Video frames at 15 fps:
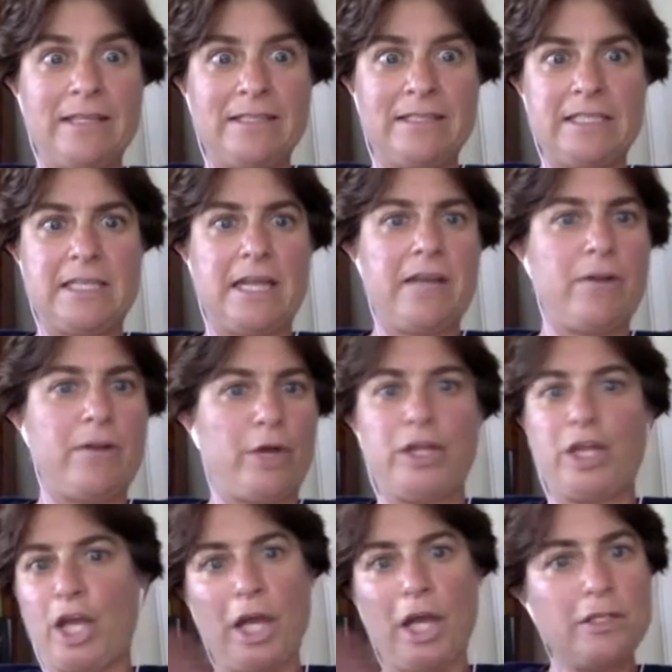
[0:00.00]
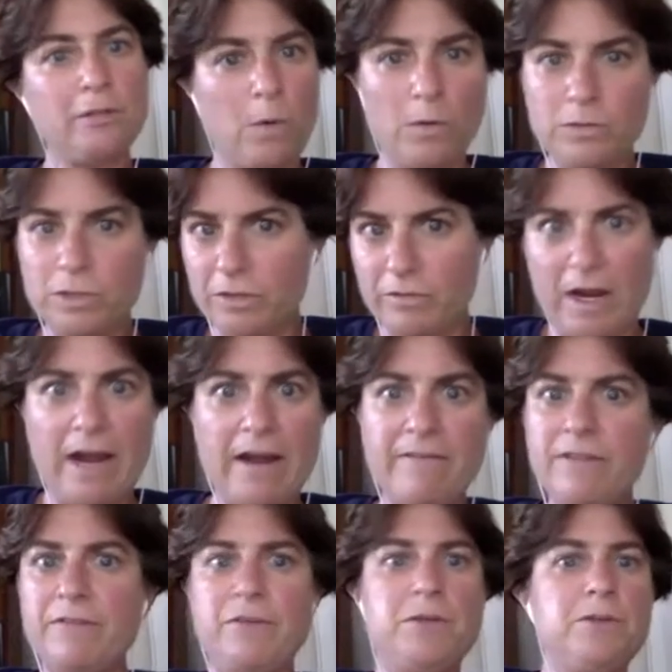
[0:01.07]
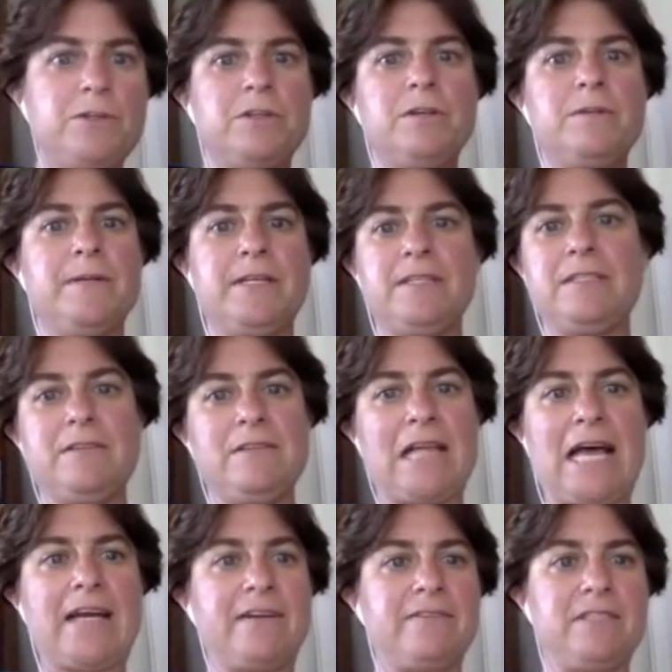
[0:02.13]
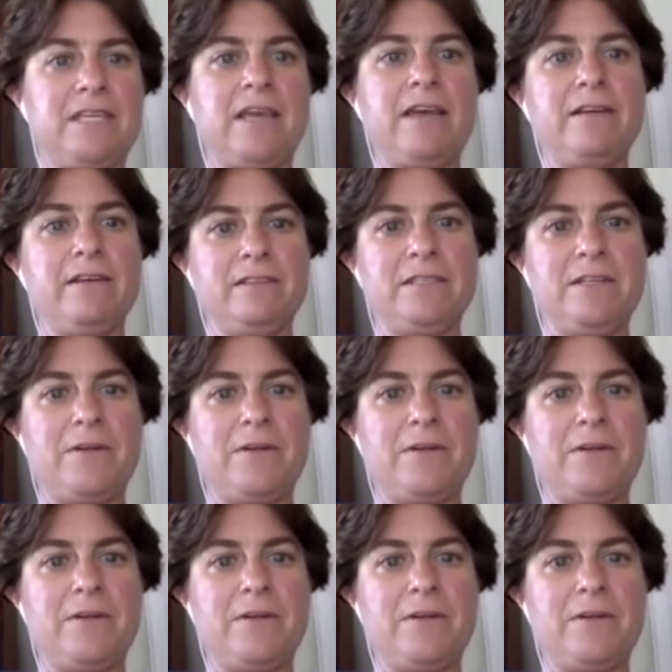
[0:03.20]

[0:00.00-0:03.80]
It's like saying like the kids won't survive the future because of lack of skills.